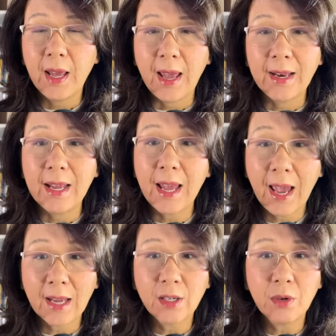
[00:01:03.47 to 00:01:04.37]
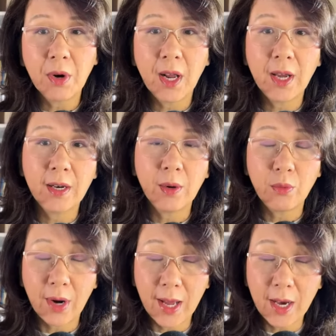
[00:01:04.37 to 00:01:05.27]
And he had to
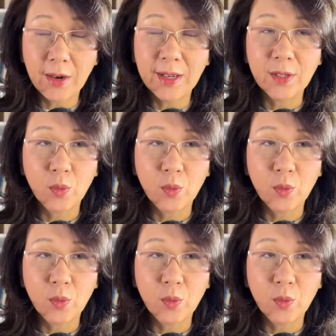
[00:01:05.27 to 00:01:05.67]
rely on his